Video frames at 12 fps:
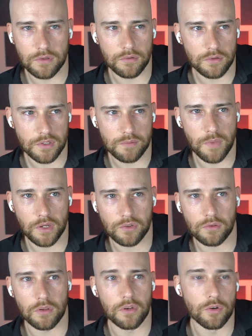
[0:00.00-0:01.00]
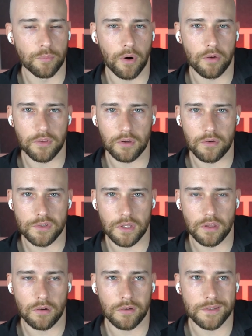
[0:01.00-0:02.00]
to just make sure the new part that goes
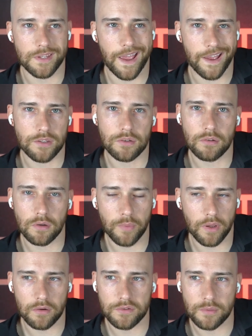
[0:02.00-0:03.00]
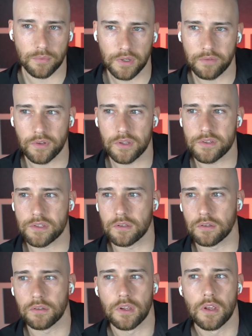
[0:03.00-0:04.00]
in there is as good or better as the previous. And